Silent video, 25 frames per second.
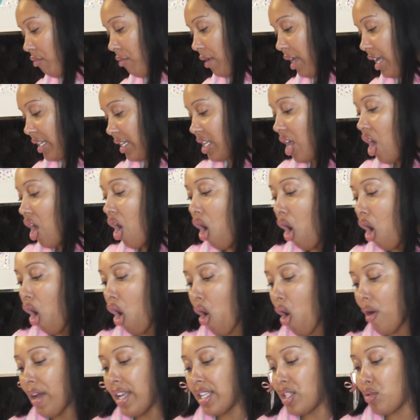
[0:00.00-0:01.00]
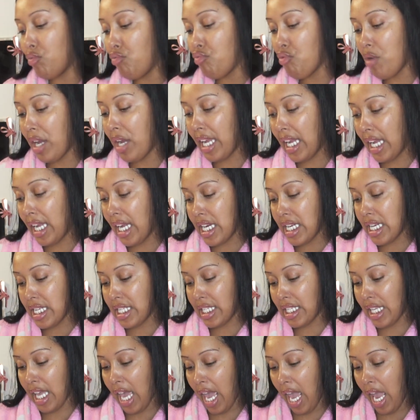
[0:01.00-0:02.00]
wigs, oh, it's
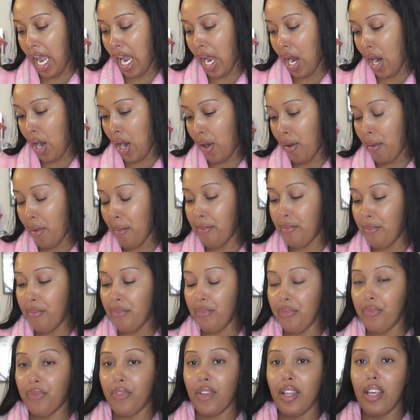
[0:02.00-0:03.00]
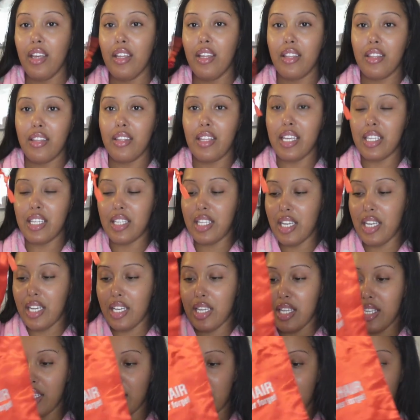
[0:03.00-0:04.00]
Wingy's hair. This
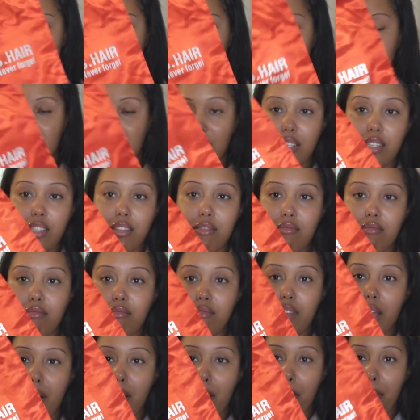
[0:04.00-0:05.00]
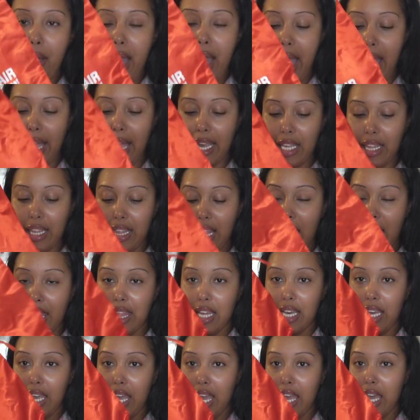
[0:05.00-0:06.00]
is the pack that
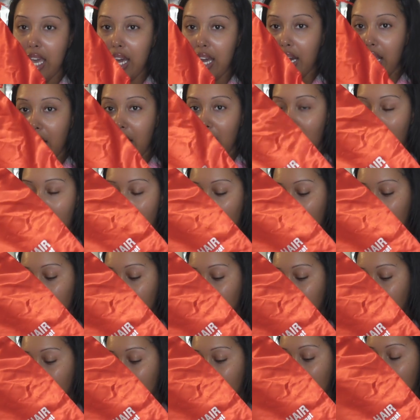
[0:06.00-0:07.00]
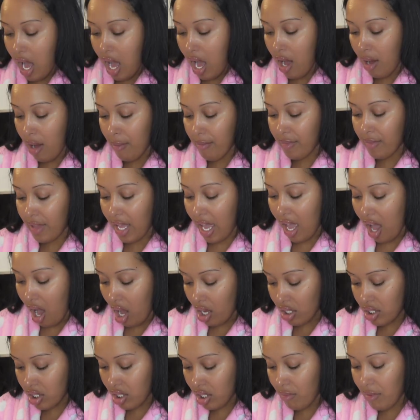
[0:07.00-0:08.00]
the hair come. Um, they
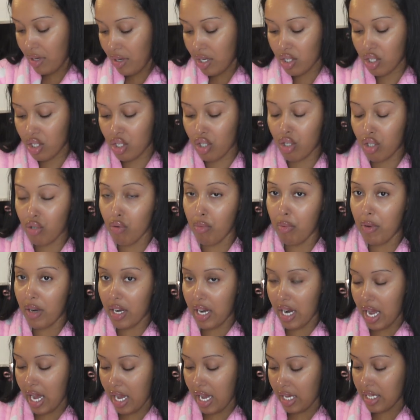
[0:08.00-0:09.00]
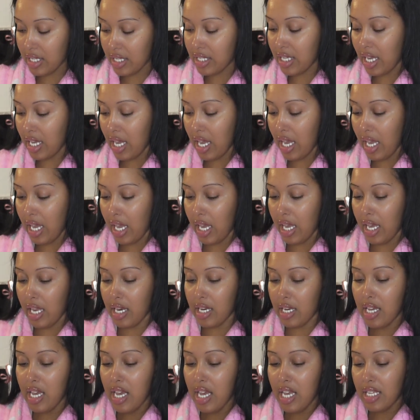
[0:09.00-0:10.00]
also were super nice
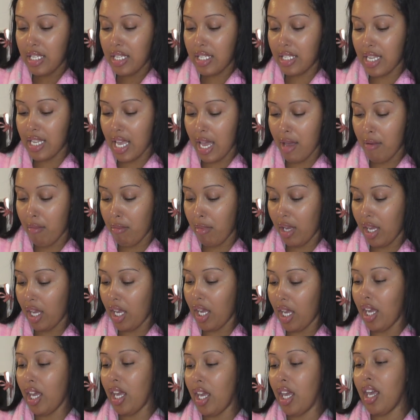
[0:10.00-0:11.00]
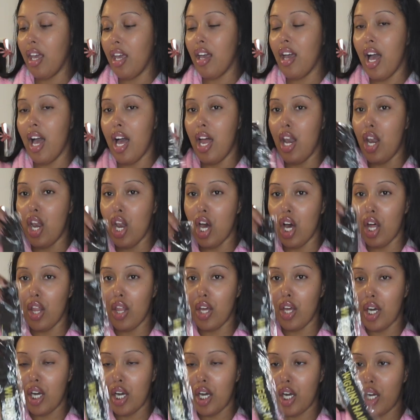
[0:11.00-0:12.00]
and sent me
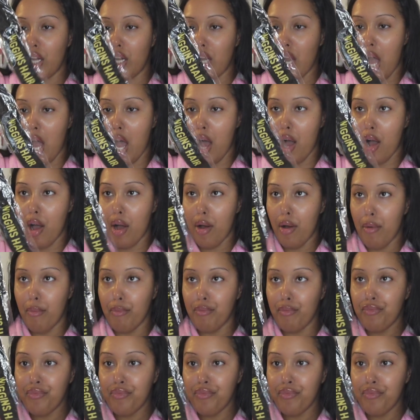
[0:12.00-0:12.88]
another um,